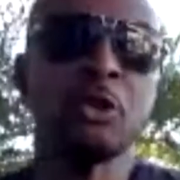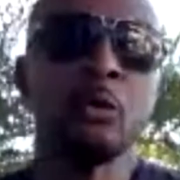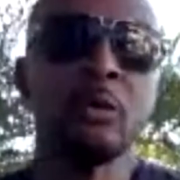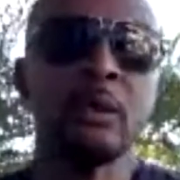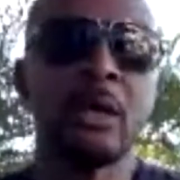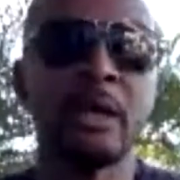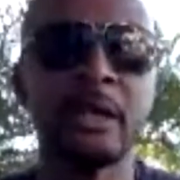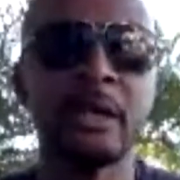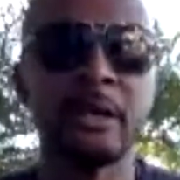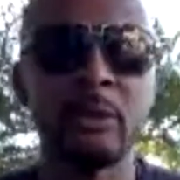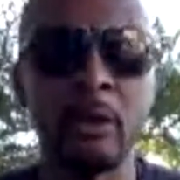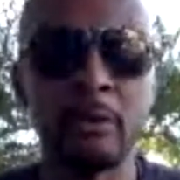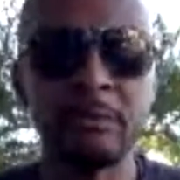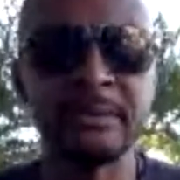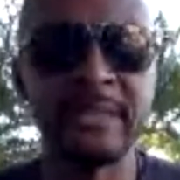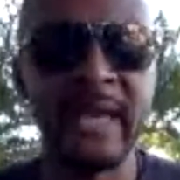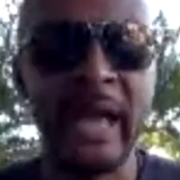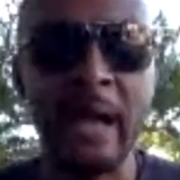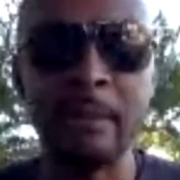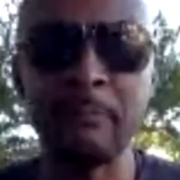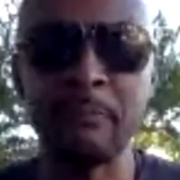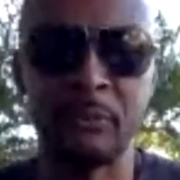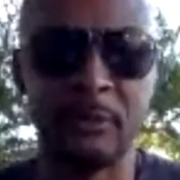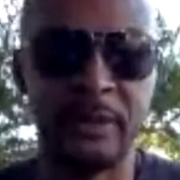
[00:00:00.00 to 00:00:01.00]
on their own
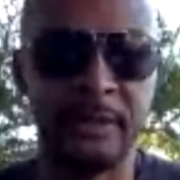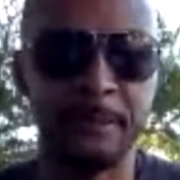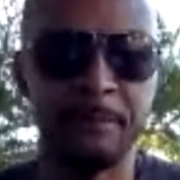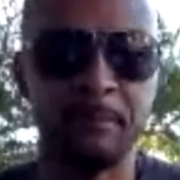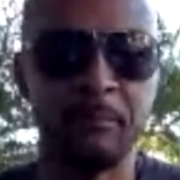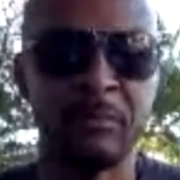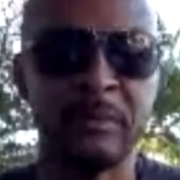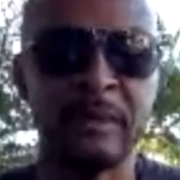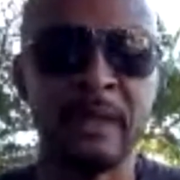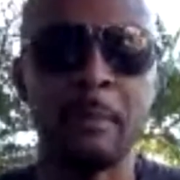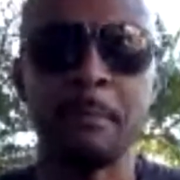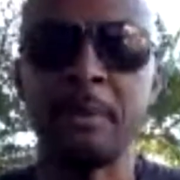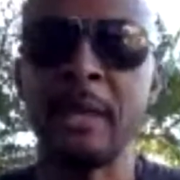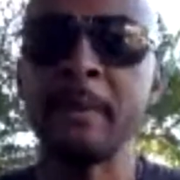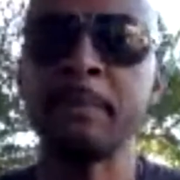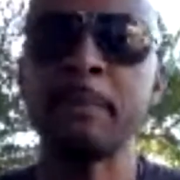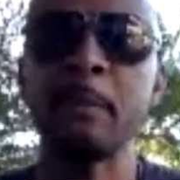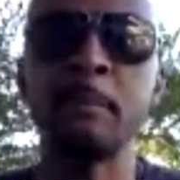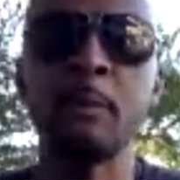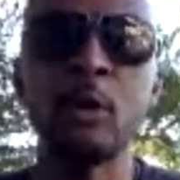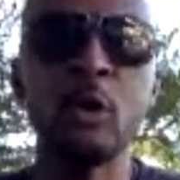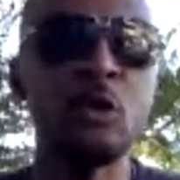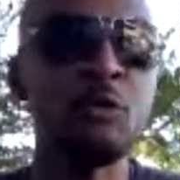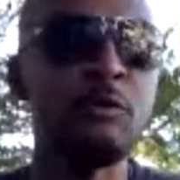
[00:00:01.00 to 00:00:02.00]
time frame. People
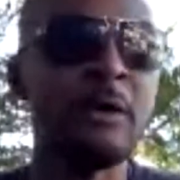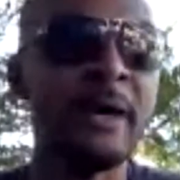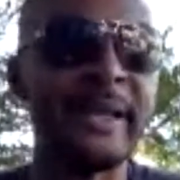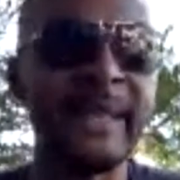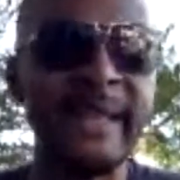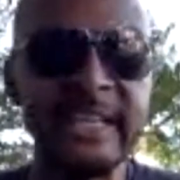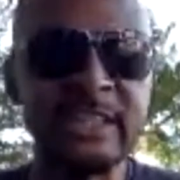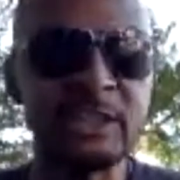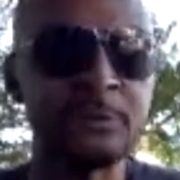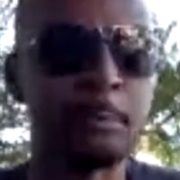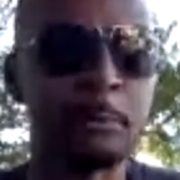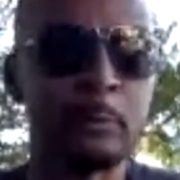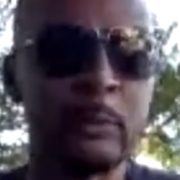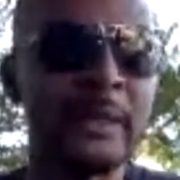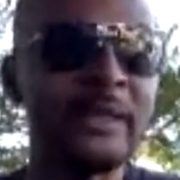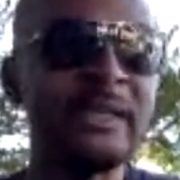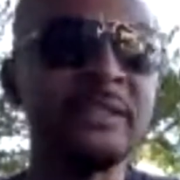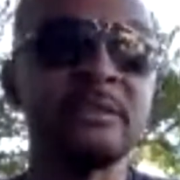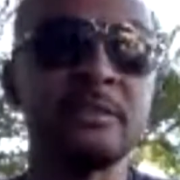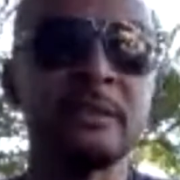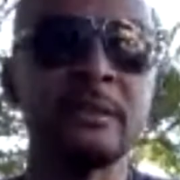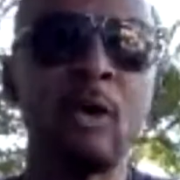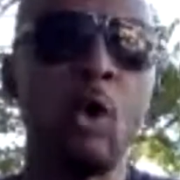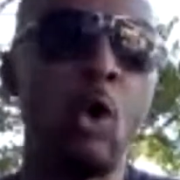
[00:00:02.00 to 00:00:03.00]
move out of
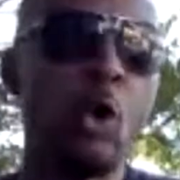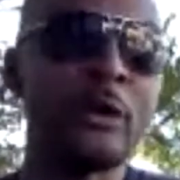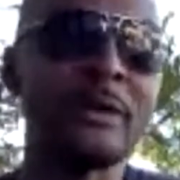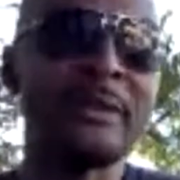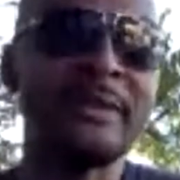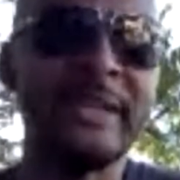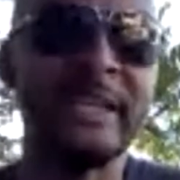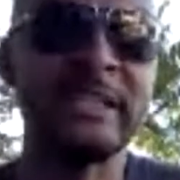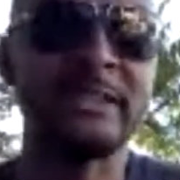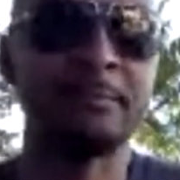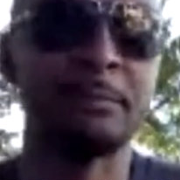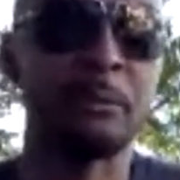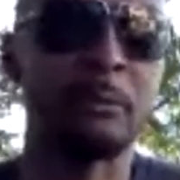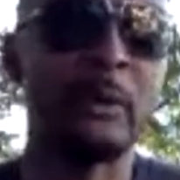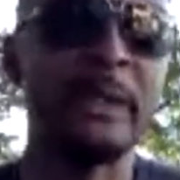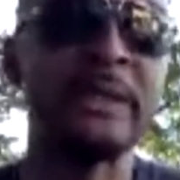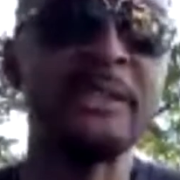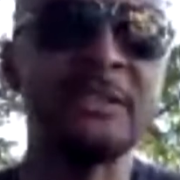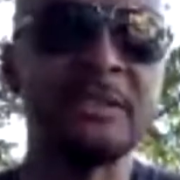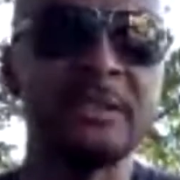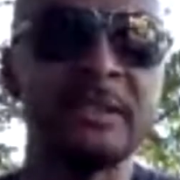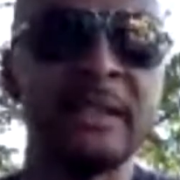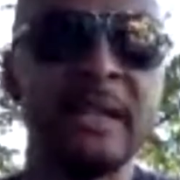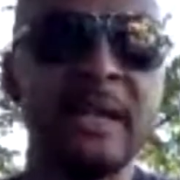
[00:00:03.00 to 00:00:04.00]
inspiration or
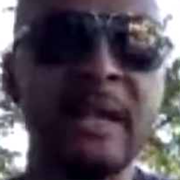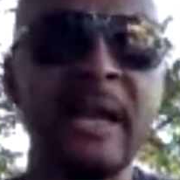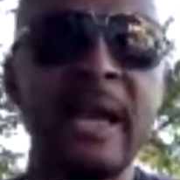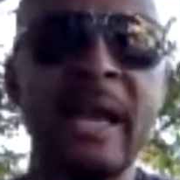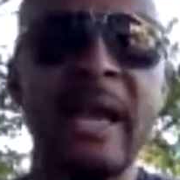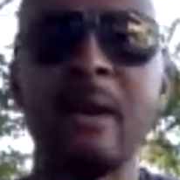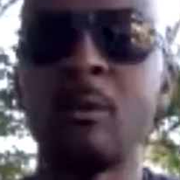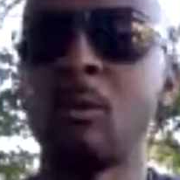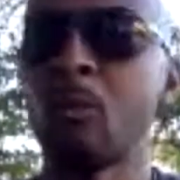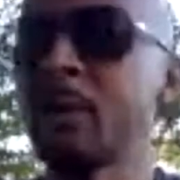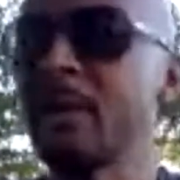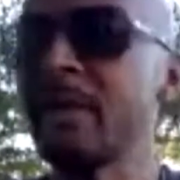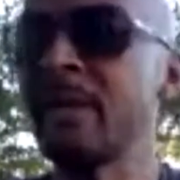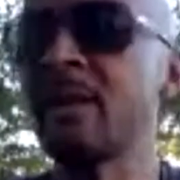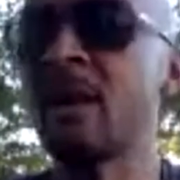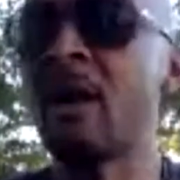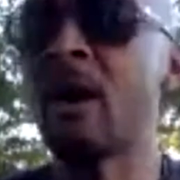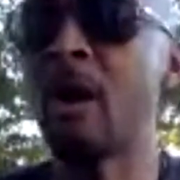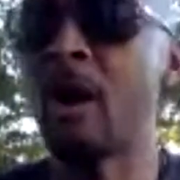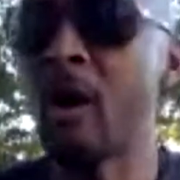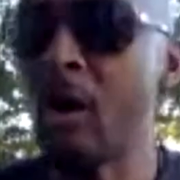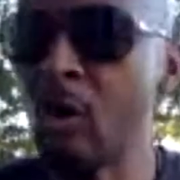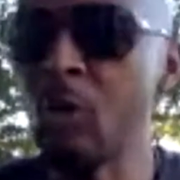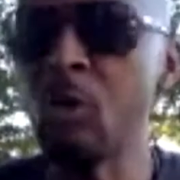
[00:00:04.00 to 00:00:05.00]
desperation. And we
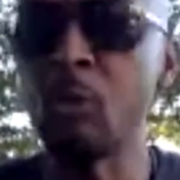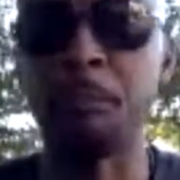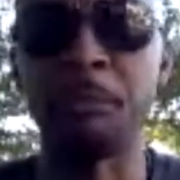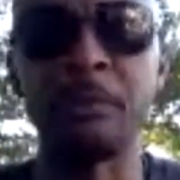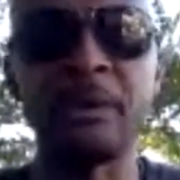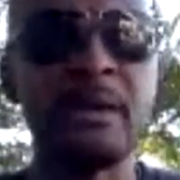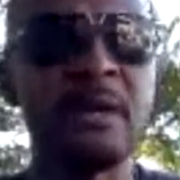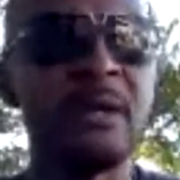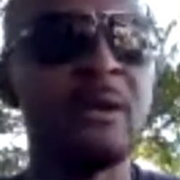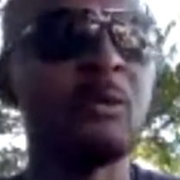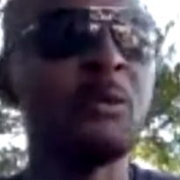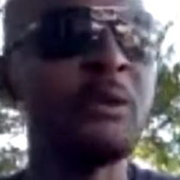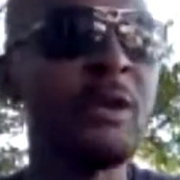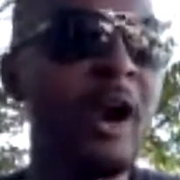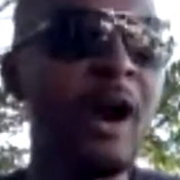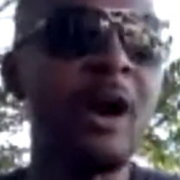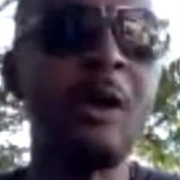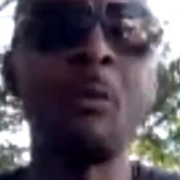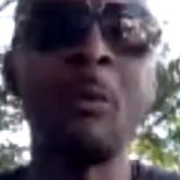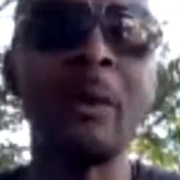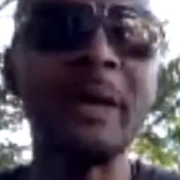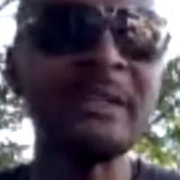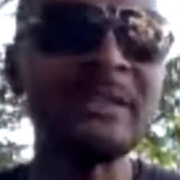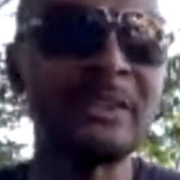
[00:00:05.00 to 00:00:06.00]

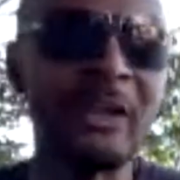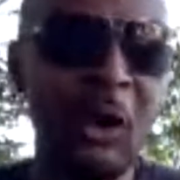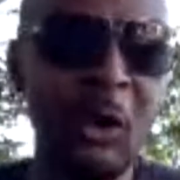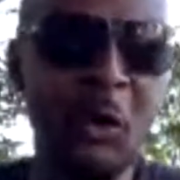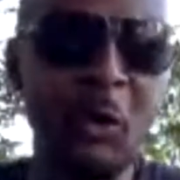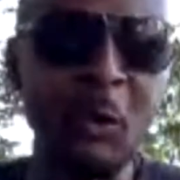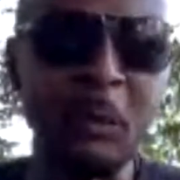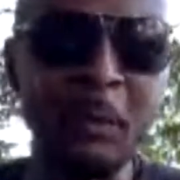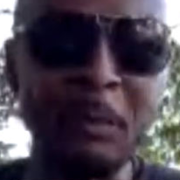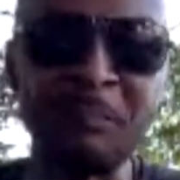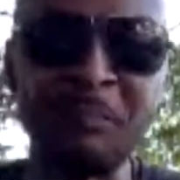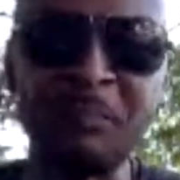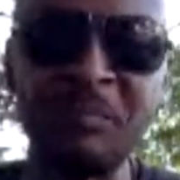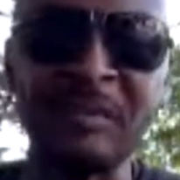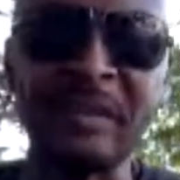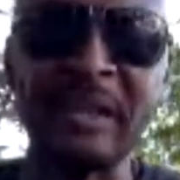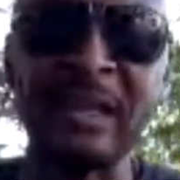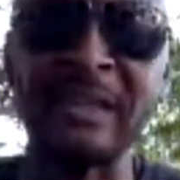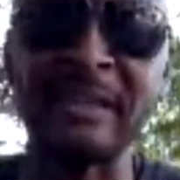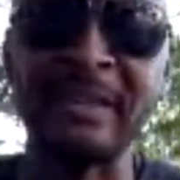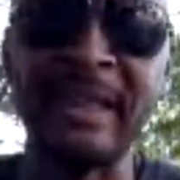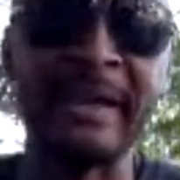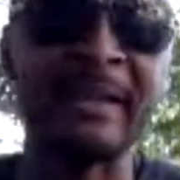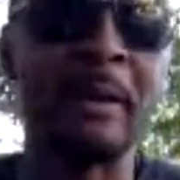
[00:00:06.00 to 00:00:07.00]
always hope
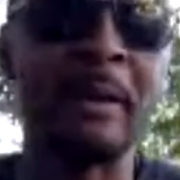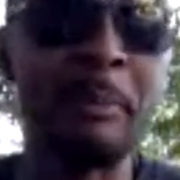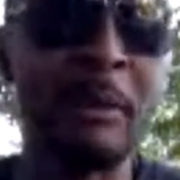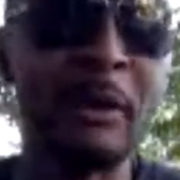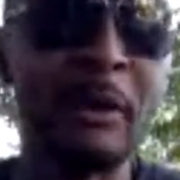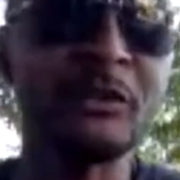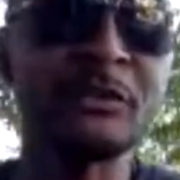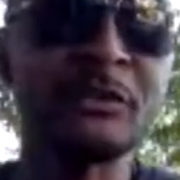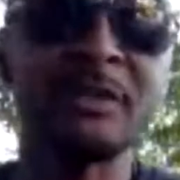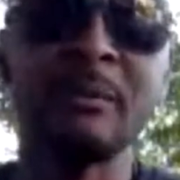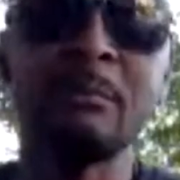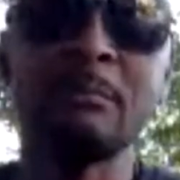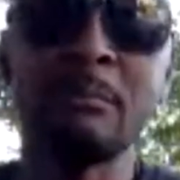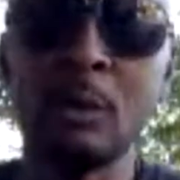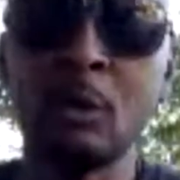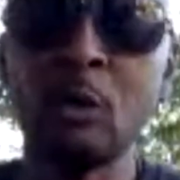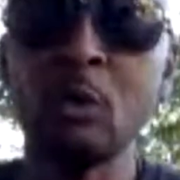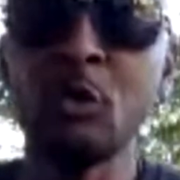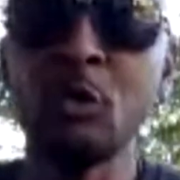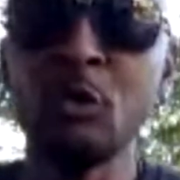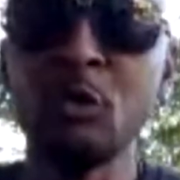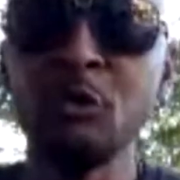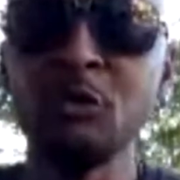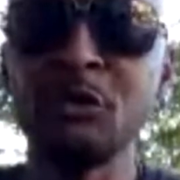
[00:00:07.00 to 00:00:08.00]
that a person
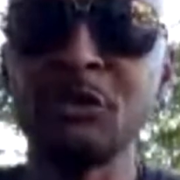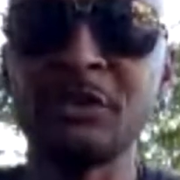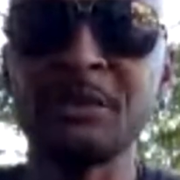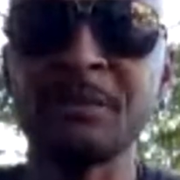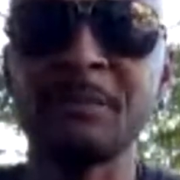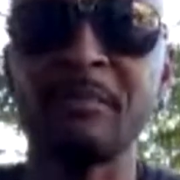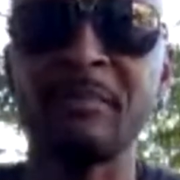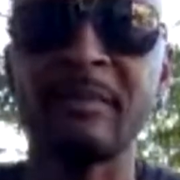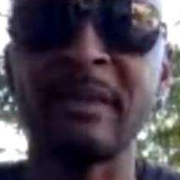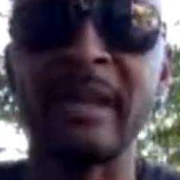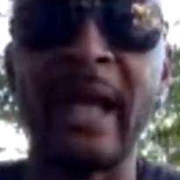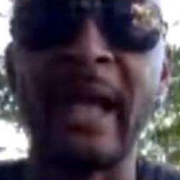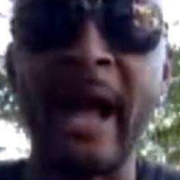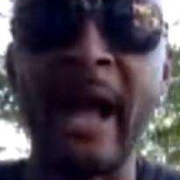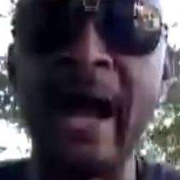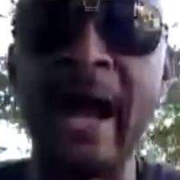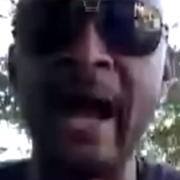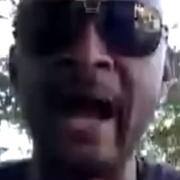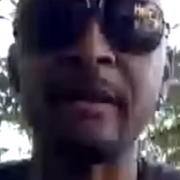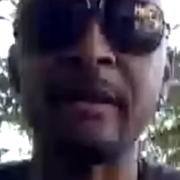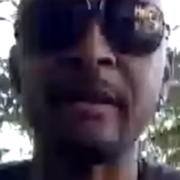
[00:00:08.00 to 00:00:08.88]
moves out of